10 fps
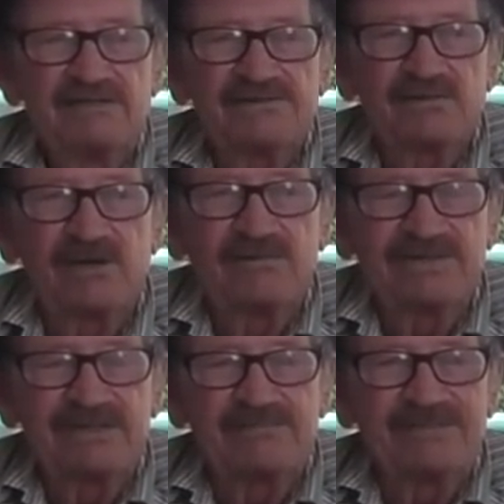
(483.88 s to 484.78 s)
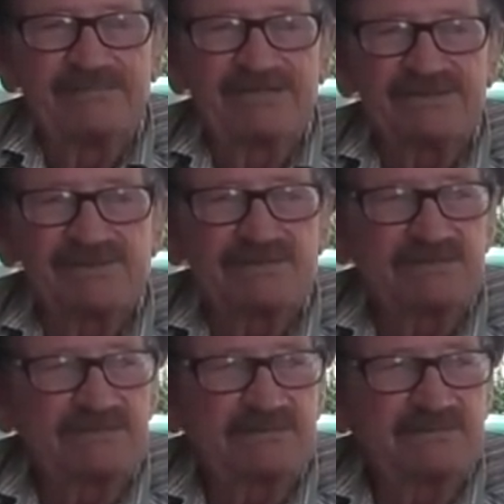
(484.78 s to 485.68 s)
So I went and got me Was a bunch digging of,
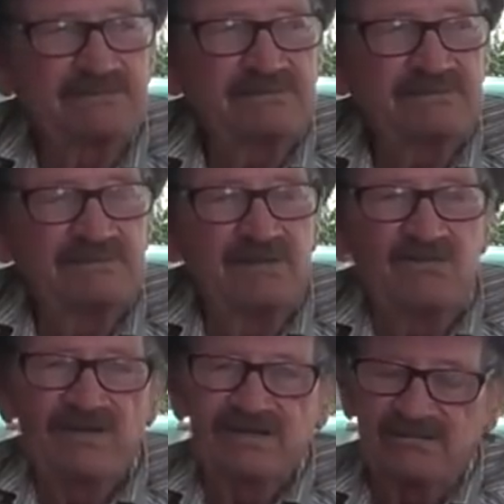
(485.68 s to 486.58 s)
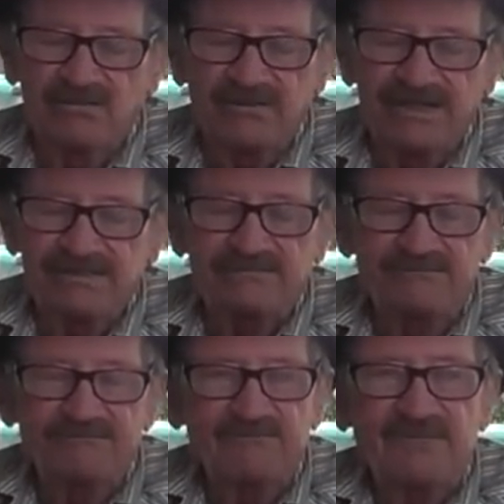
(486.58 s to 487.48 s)
them out, here? No, they'd go around them.
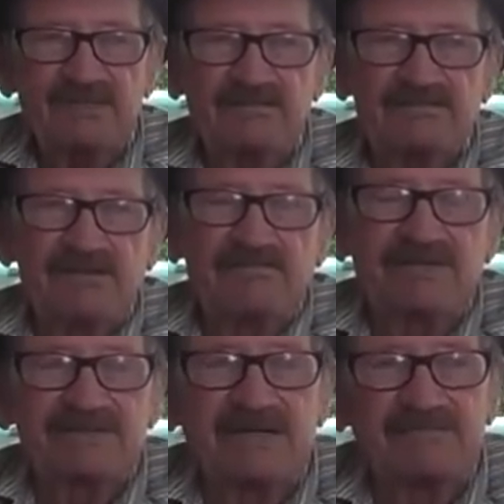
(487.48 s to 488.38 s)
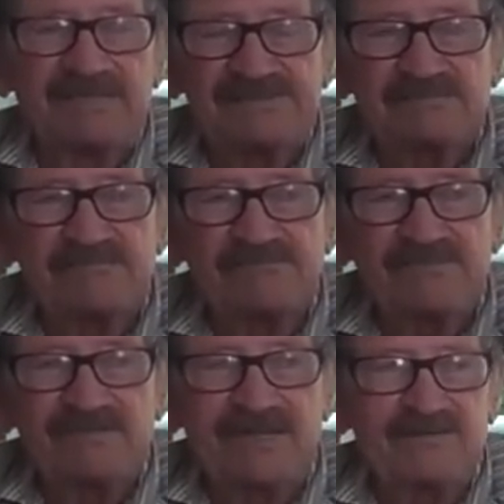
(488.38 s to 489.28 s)
So I went and got me some,
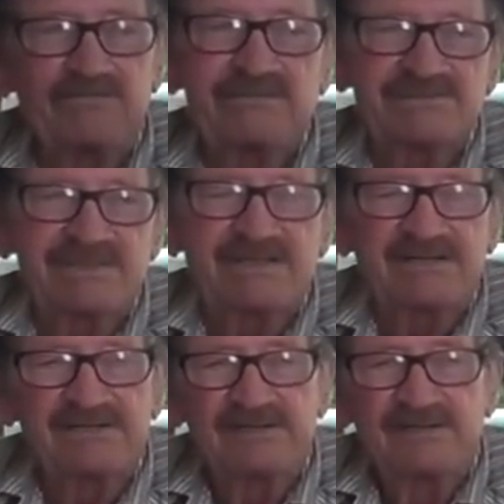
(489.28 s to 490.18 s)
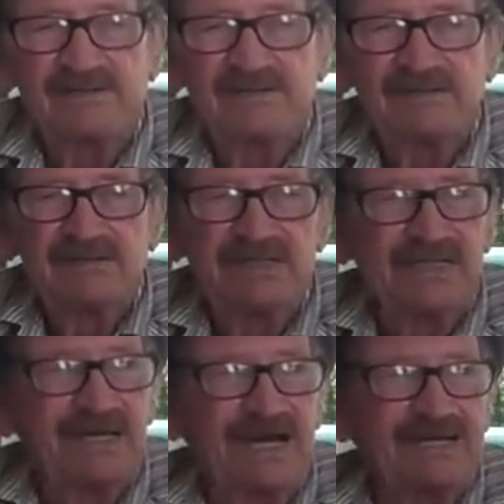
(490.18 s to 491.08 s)
they knew it was there.
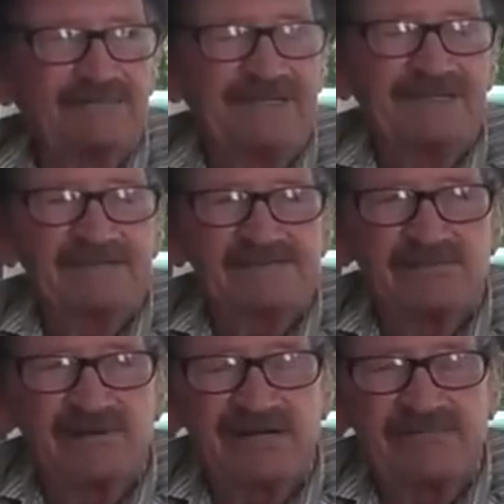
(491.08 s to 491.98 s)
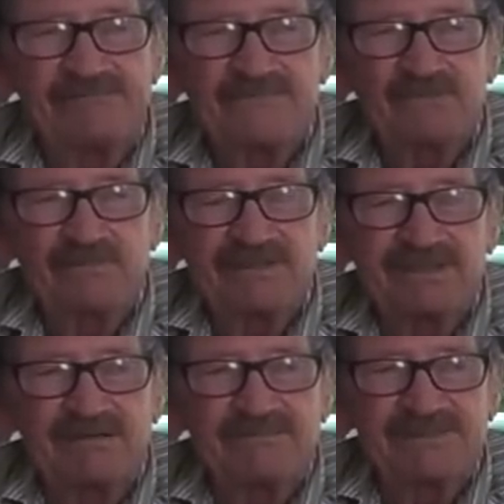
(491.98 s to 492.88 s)
And I had them hid. So I went and
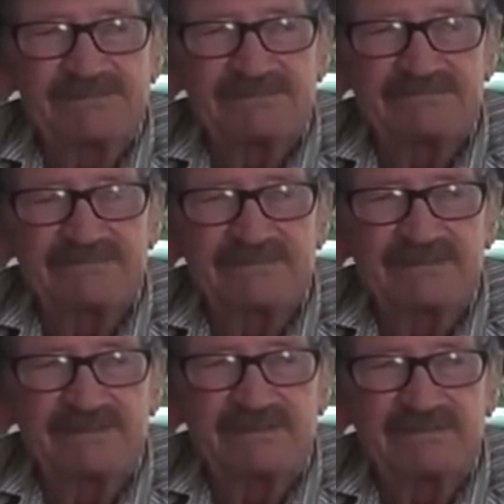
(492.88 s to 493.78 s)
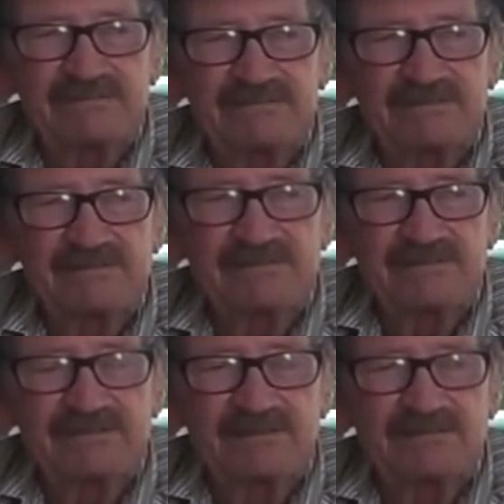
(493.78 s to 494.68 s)
got me some, uh,
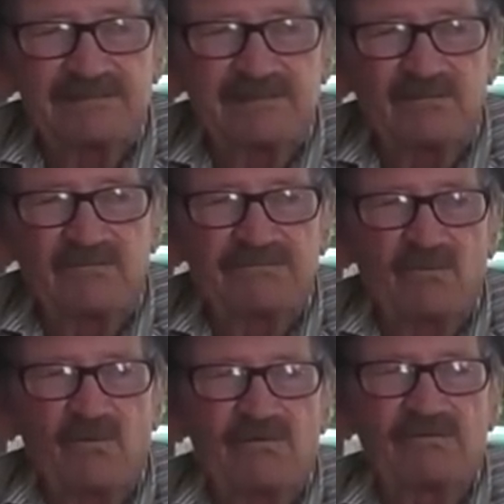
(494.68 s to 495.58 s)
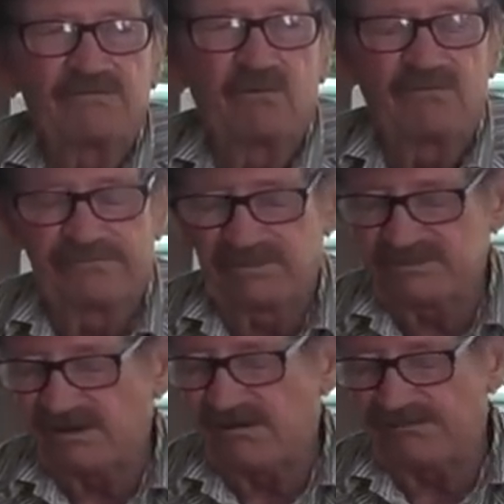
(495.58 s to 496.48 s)
a little four four
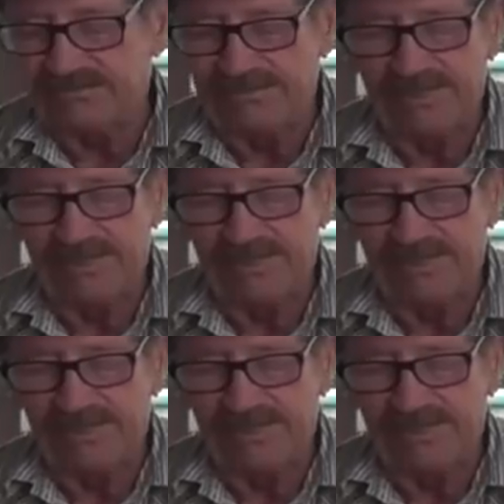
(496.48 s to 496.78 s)
foot tarp,